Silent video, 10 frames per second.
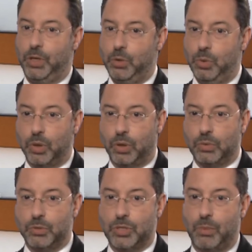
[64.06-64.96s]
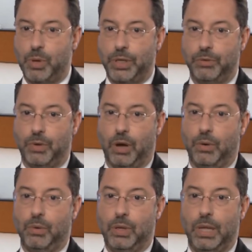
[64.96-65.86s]
you or someone you
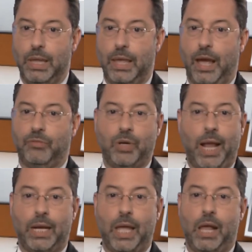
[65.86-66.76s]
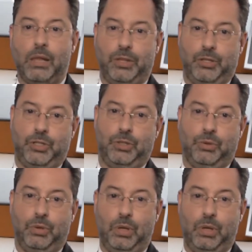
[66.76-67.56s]
know ever had a health issue